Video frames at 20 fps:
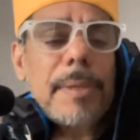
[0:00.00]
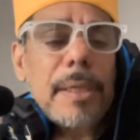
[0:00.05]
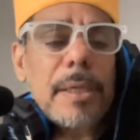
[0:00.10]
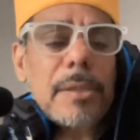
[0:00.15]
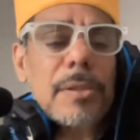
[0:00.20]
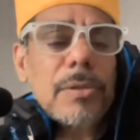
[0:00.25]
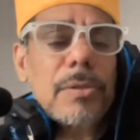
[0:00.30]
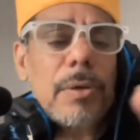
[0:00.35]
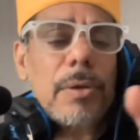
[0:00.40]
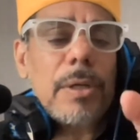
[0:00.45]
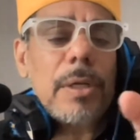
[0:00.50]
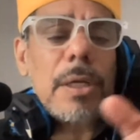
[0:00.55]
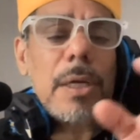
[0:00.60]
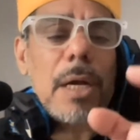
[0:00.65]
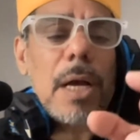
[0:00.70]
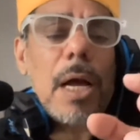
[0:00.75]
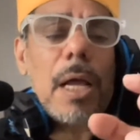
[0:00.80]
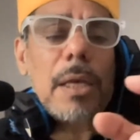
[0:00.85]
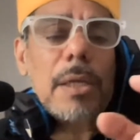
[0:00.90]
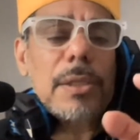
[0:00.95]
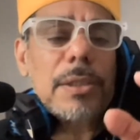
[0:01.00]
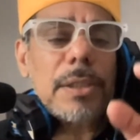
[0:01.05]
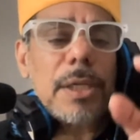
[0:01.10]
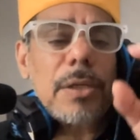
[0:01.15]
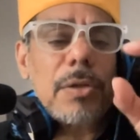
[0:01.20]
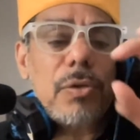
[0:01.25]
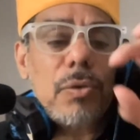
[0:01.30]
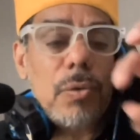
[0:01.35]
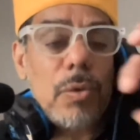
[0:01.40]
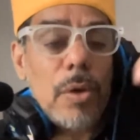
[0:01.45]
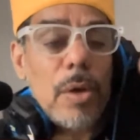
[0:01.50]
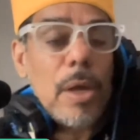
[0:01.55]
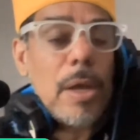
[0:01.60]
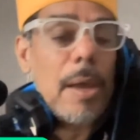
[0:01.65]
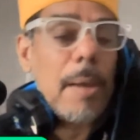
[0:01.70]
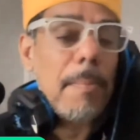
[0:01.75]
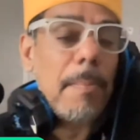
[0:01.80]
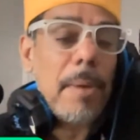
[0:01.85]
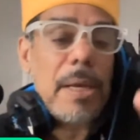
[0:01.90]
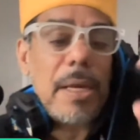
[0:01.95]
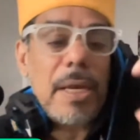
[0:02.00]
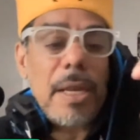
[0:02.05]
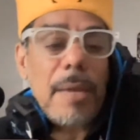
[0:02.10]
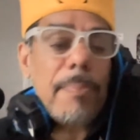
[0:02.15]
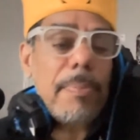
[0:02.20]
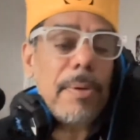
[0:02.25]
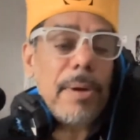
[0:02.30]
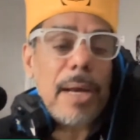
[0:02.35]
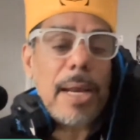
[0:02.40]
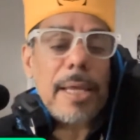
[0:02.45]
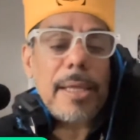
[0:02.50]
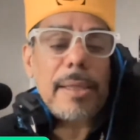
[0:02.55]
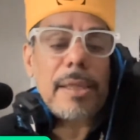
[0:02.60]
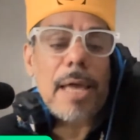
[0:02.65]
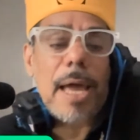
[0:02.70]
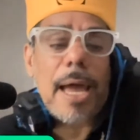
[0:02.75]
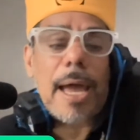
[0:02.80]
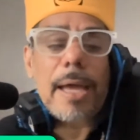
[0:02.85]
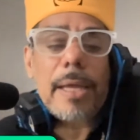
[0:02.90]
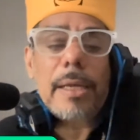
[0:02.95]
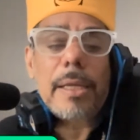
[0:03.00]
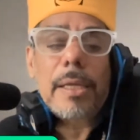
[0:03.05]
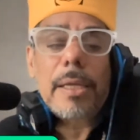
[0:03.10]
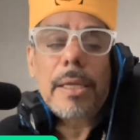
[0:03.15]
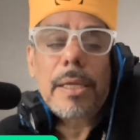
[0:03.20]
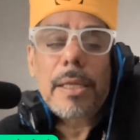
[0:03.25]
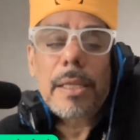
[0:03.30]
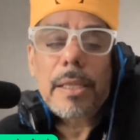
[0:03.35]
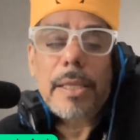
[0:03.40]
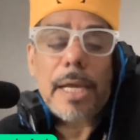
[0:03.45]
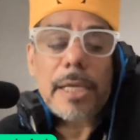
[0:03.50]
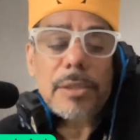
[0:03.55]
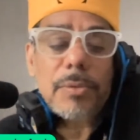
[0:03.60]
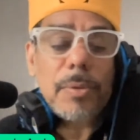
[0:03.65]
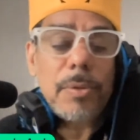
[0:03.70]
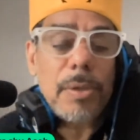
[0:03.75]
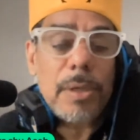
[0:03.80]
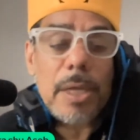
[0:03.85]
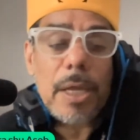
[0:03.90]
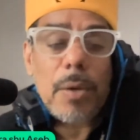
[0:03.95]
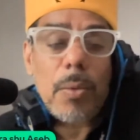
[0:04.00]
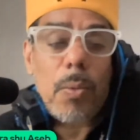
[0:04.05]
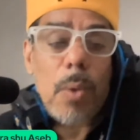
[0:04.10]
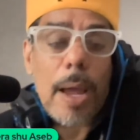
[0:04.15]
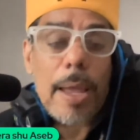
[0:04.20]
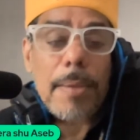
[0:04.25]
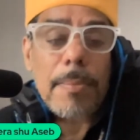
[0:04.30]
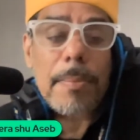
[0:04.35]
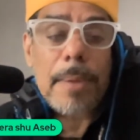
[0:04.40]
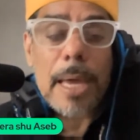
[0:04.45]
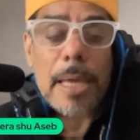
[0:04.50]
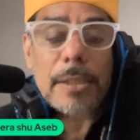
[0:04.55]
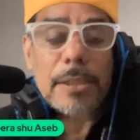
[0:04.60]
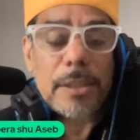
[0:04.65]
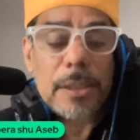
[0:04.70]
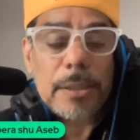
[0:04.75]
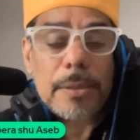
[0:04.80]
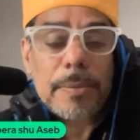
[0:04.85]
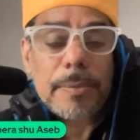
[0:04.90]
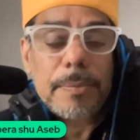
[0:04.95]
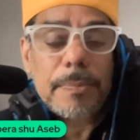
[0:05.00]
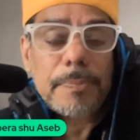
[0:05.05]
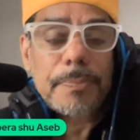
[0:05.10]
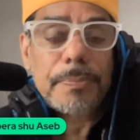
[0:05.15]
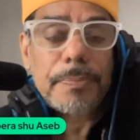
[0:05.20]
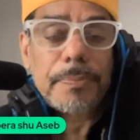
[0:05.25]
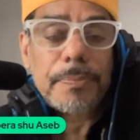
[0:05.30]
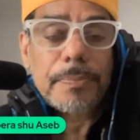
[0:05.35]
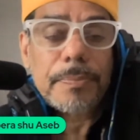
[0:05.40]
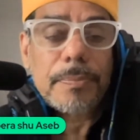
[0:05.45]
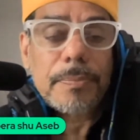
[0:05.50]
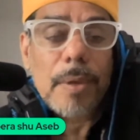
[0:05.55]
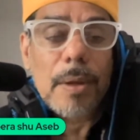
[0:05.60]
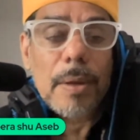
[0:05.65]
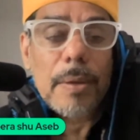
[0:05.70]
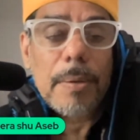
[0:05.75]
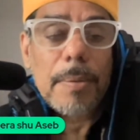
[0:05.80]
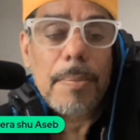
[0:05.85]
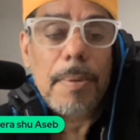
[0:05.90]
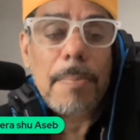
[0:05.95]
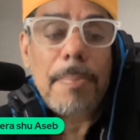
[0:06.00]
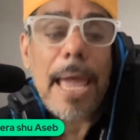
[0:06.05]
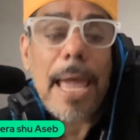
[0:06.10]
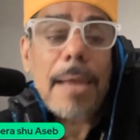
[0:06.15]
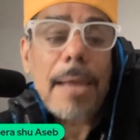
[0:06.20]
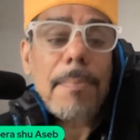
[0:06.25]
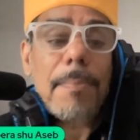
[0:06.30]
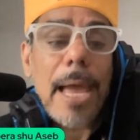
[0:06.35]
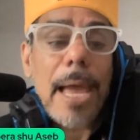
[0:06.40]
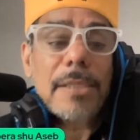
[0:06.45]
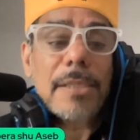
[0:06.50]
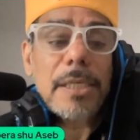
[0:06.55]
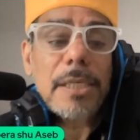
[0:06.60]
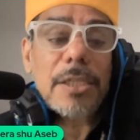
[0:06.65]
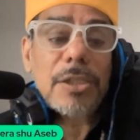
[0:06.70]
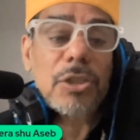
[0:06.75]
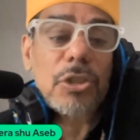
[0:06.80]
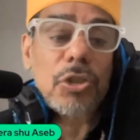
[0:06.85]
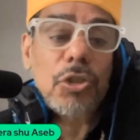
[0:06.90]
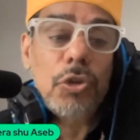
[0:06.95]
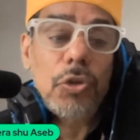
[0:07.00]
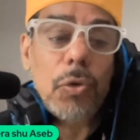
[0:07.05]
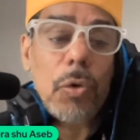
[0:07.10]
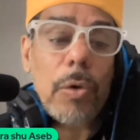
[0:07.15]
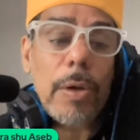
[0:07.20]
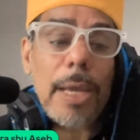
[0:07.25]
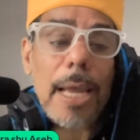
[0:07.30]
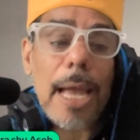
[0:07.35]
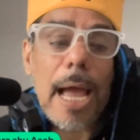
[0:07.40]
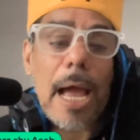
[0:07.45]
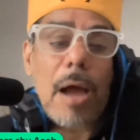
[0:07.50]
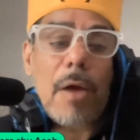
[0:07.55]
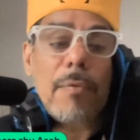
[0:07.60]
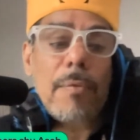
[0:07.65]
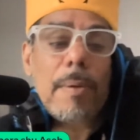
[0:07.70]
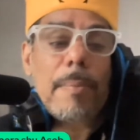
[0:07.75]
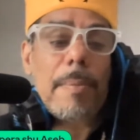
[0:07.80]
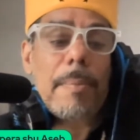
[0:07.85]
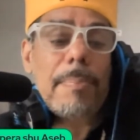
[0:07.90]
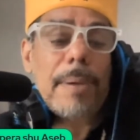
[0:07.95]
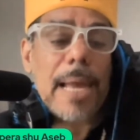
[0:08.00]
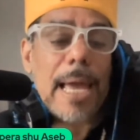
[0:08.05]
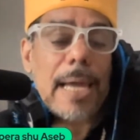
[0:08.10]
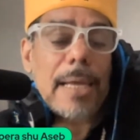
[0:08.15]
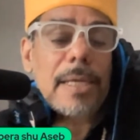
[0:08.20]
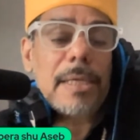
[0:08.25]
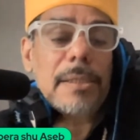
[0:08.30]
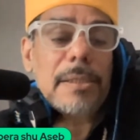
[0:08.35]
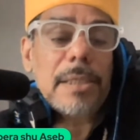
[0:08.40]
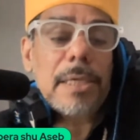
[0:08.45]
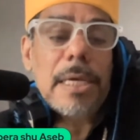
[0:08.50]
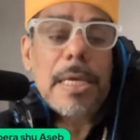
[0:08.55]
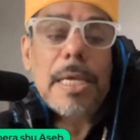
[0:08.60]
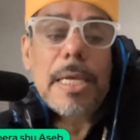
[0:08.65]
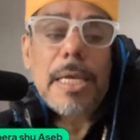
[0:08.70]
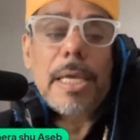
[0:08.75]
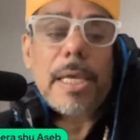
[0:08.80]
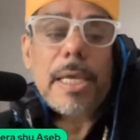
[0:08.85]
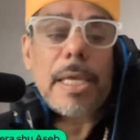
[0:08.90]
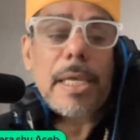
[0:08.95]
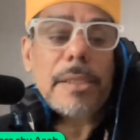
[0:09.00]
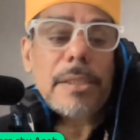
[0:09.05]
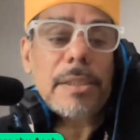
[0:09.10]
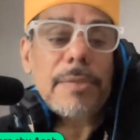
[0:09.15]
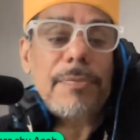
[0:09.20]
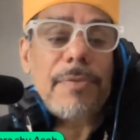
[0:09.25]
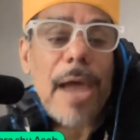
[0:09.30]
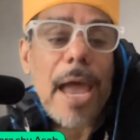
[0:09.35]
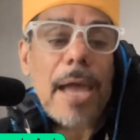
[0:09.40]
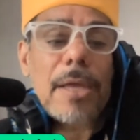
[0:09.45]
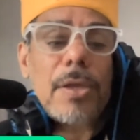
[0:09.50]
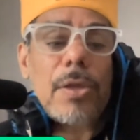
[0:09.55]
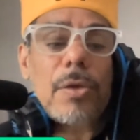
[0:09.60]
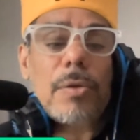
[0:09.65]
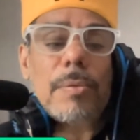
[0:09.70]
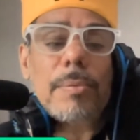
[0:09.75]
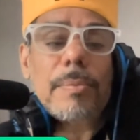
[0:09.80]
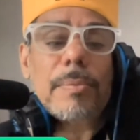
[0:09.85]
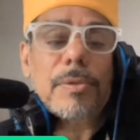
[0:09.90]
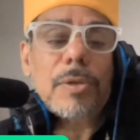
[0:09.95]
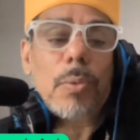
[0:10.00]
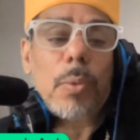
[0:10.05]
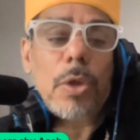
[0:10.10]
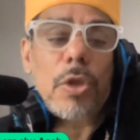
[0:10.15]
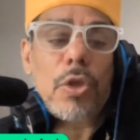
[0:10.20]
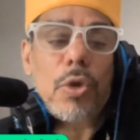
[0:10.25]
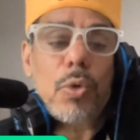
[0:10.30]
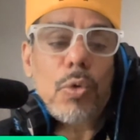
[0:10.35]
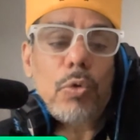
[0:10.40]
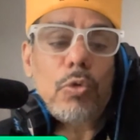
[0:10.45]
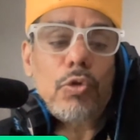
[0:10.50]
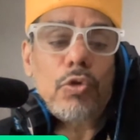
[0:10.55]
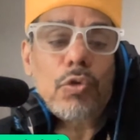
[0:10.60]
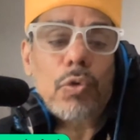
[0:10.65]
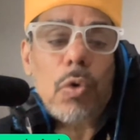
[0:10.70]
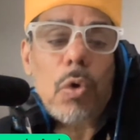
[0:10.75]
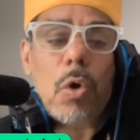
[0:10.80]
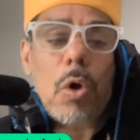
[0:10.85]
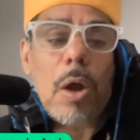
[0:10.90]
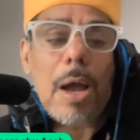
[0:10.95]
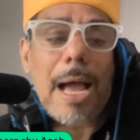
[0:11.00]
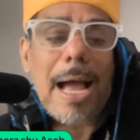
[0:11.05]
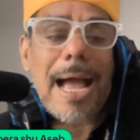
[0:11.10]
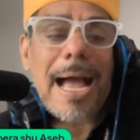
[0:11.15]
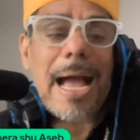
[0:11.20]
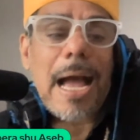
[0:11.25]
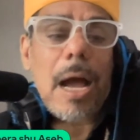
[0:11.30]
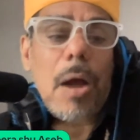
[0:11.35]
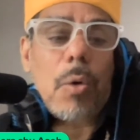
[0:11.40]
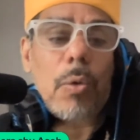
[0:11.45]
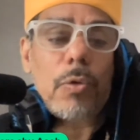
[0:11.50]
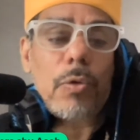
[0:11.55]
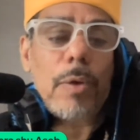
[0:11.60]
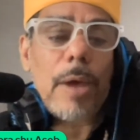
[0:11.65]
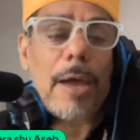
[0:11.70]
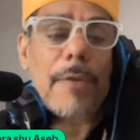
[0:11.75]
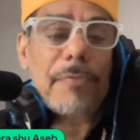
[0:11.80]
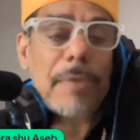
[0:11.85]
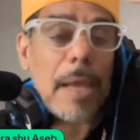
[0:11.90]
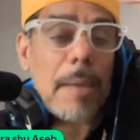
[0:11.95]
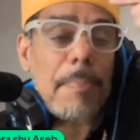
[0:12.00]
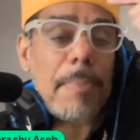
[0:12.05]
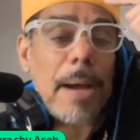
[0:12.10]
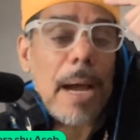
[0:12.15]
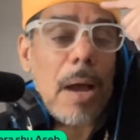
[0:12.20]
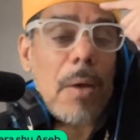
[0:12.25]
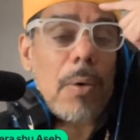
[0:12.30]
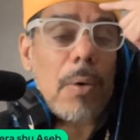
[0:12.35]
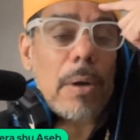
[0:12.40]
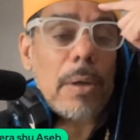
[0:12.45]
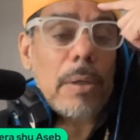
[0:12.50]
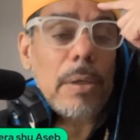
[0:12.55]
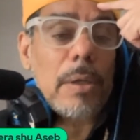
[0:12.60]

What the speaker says: certain colors, and you manipulate that. That's when you get white magic. But black magic is the drawing out. Remember, it's a vacuum. So when you draw out, you have that power.